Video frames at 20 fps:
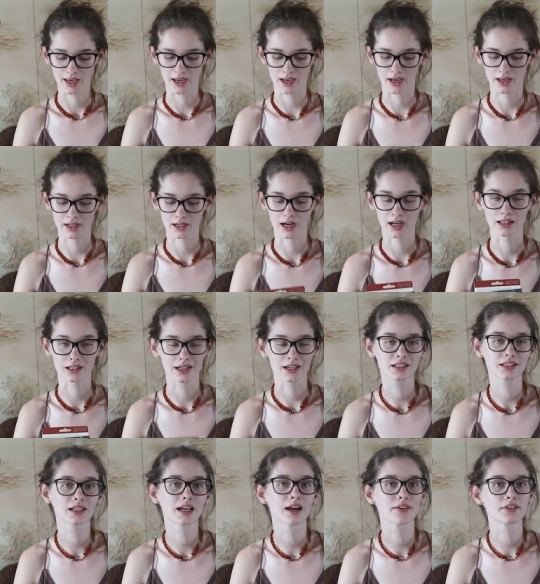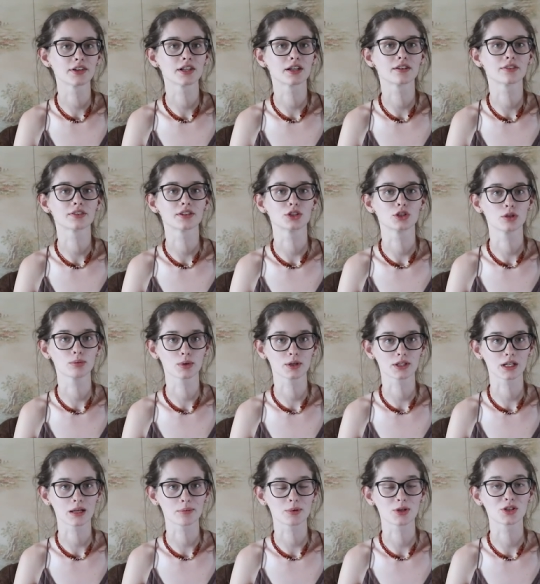and I'd like to have enough newborn
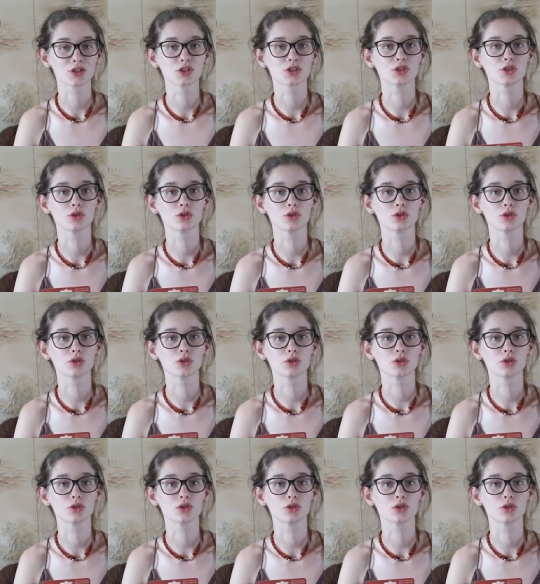diapers